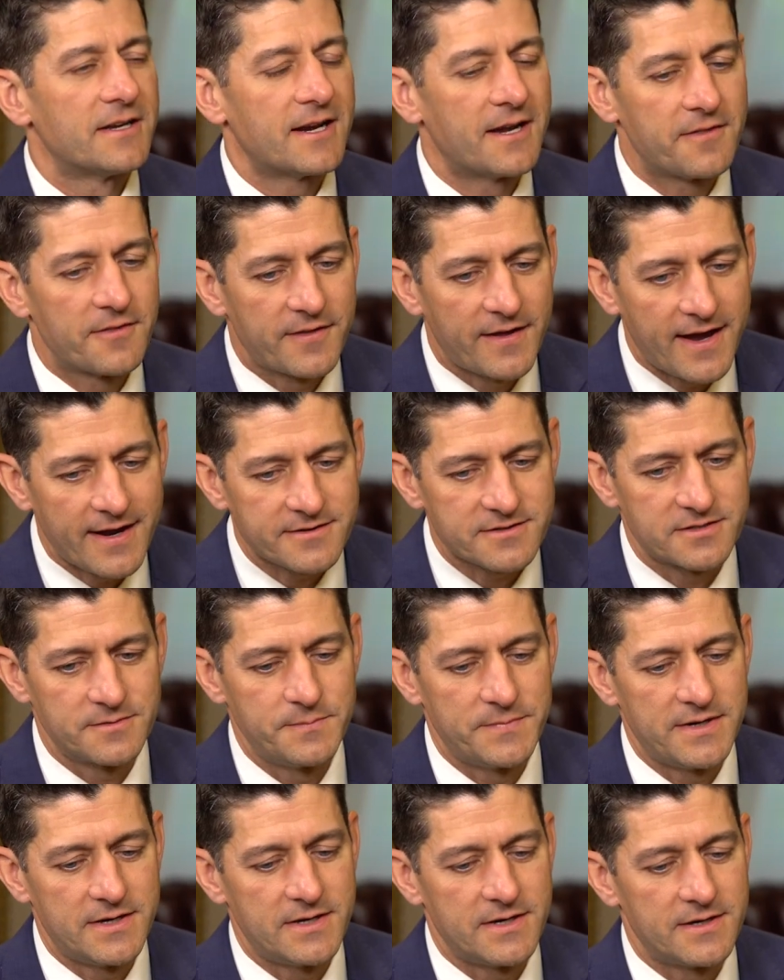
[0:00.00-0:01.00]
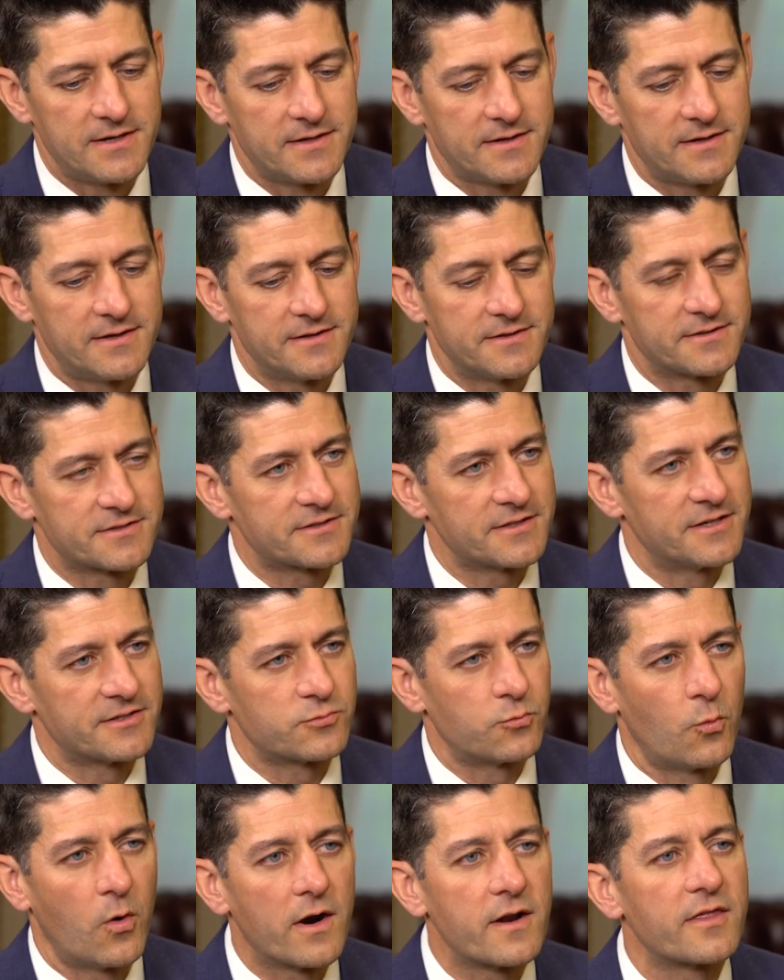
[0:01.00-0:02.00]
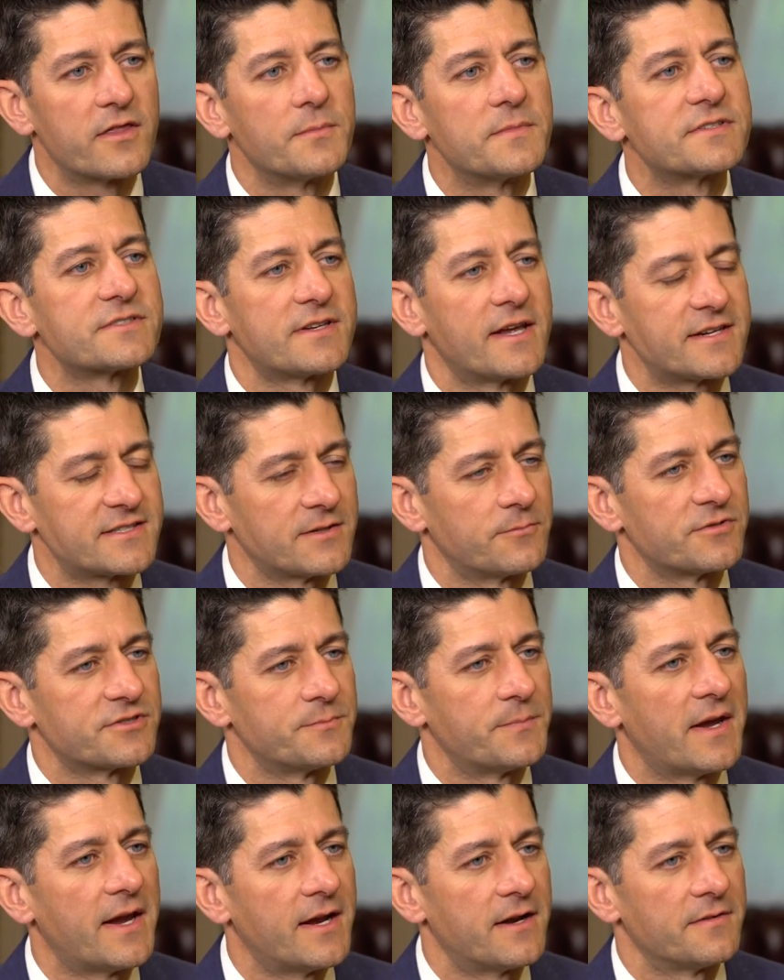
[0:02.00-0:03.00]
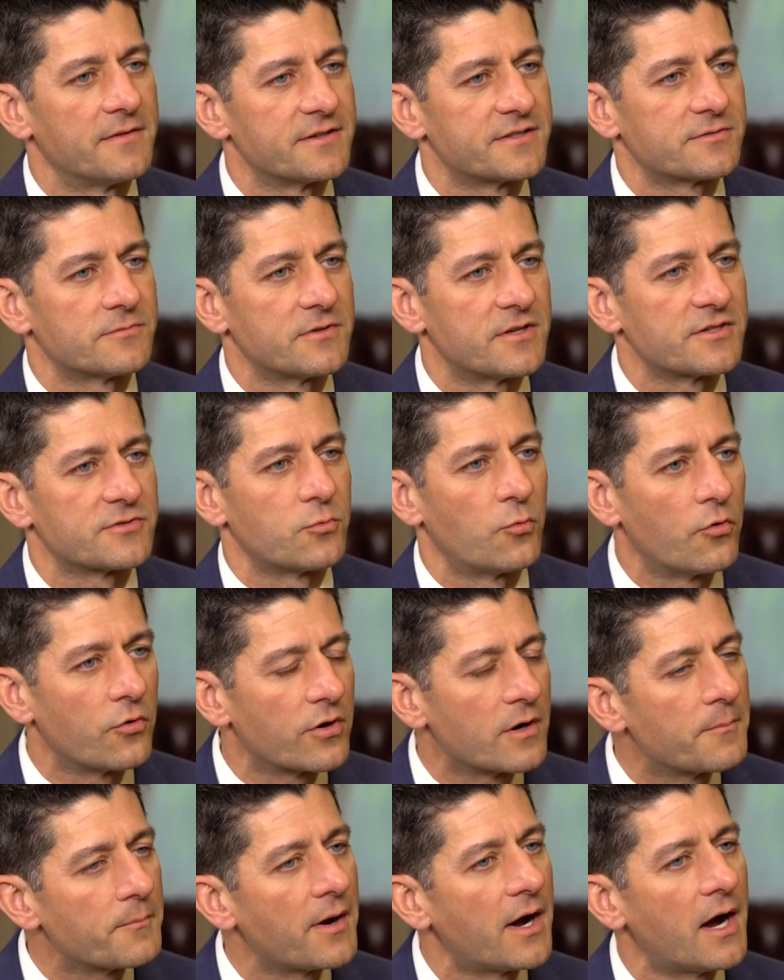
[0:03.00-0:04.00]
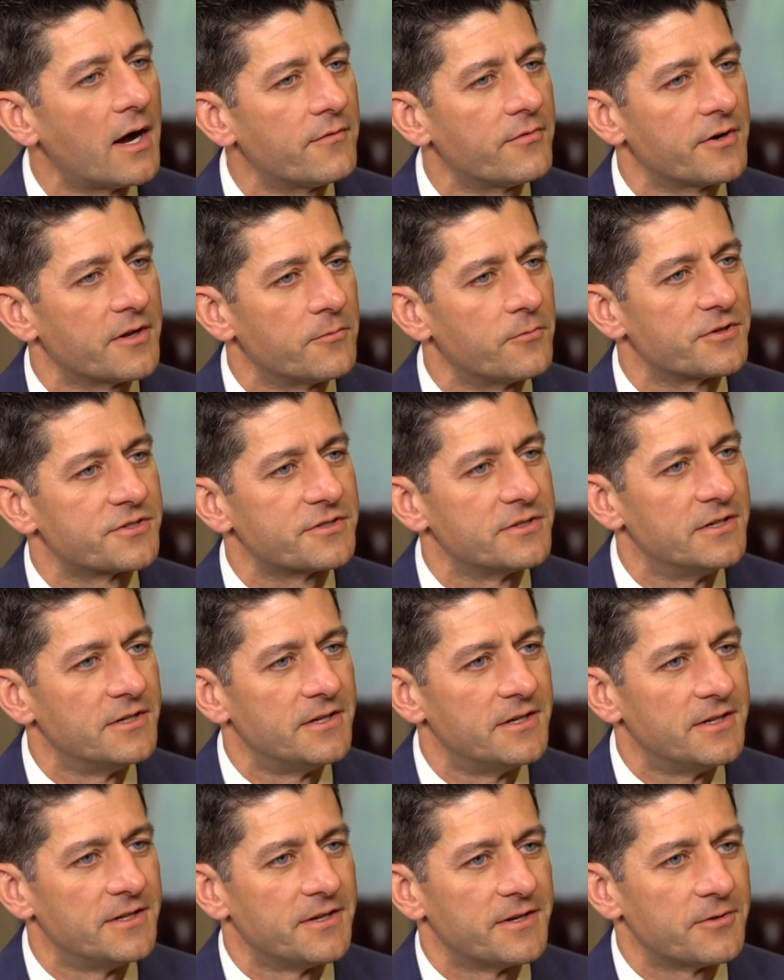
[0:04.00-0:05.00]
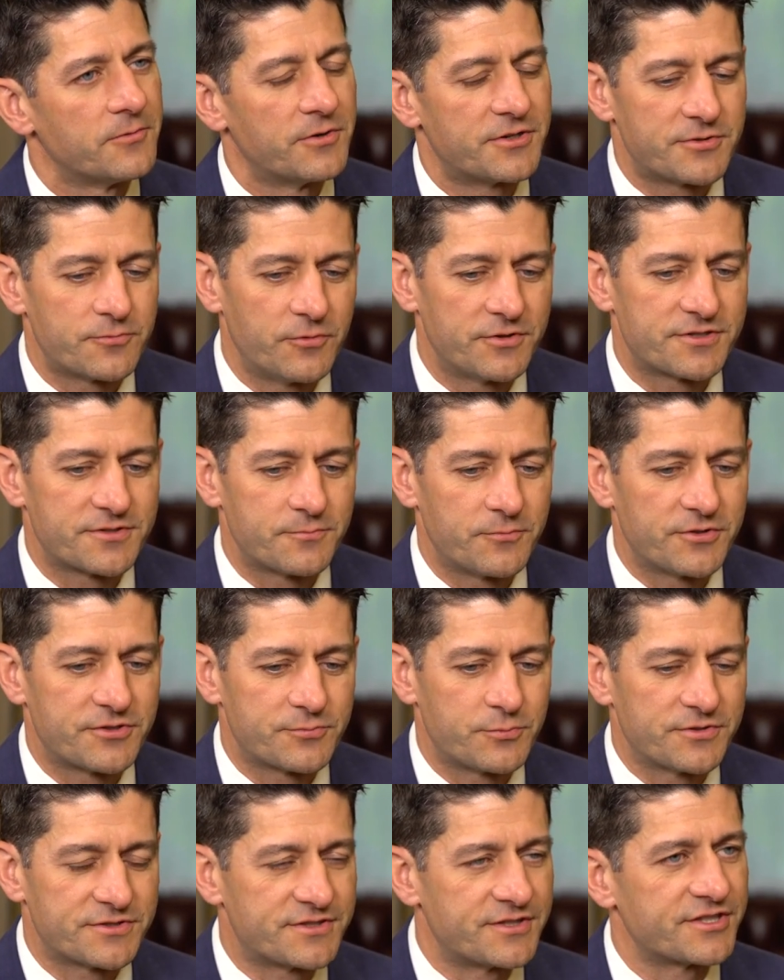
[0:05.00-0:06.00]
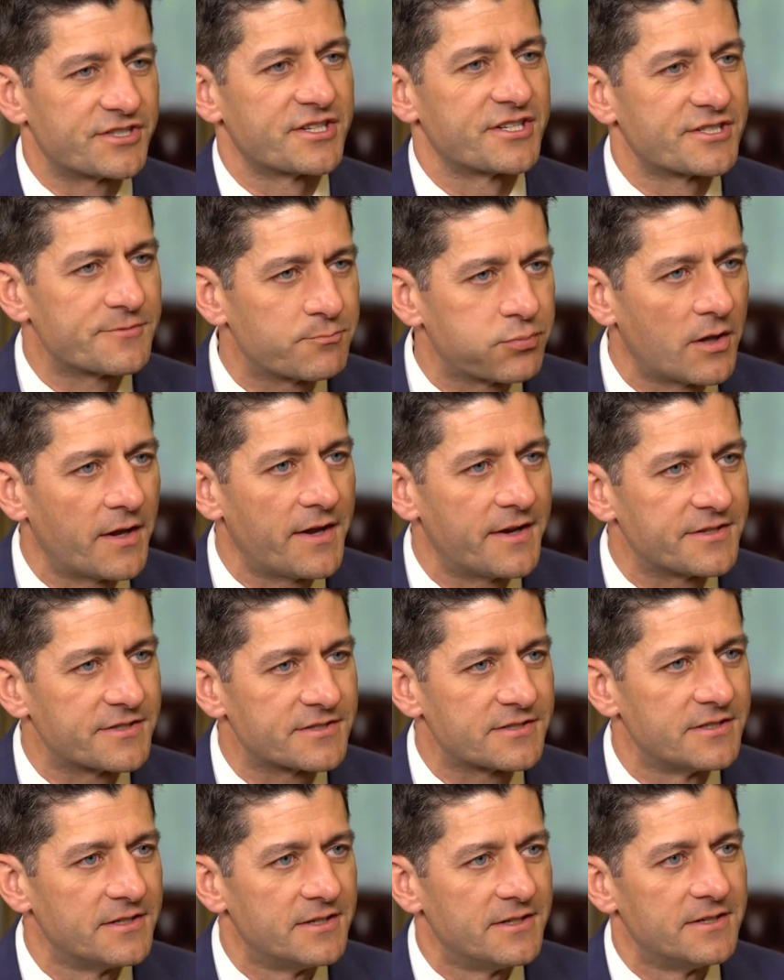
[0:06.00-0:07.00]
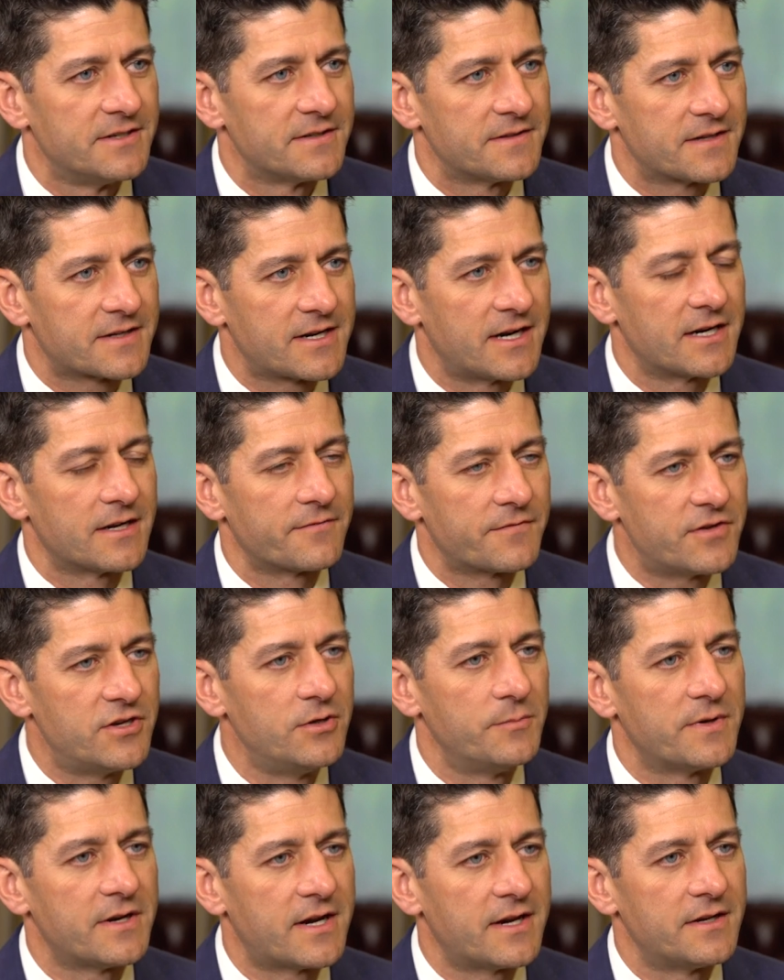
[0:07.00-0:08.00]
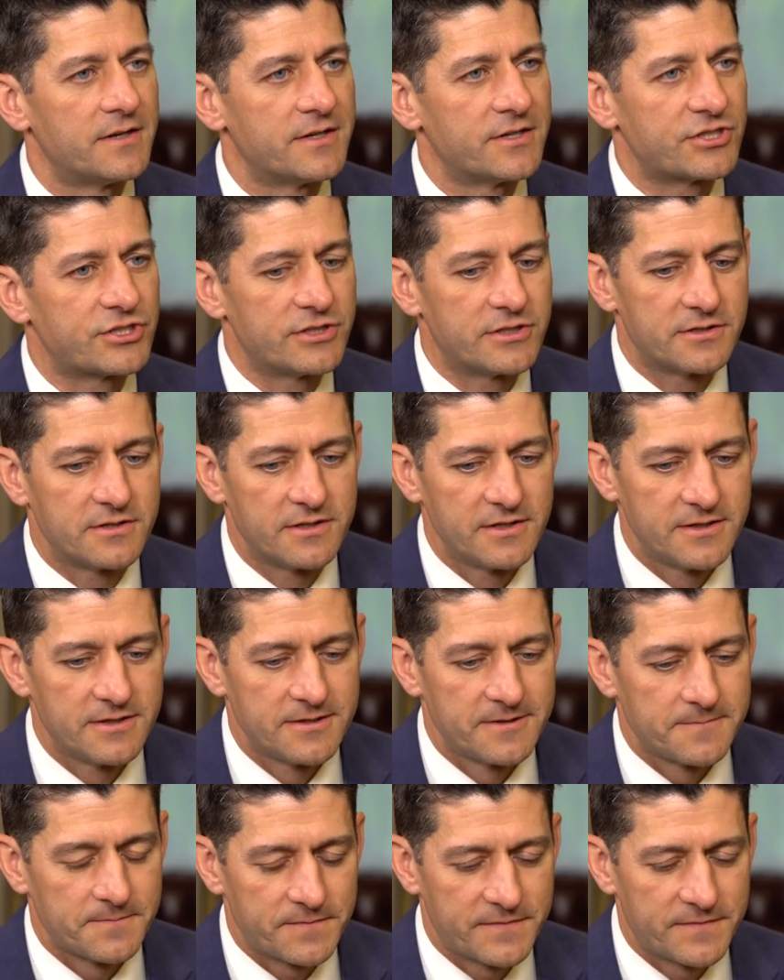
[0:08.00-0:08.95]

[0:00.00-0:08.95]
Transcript: And that, to me, is one of the mistakes that was made in this war on poverty, which was to displace the kind of human condition,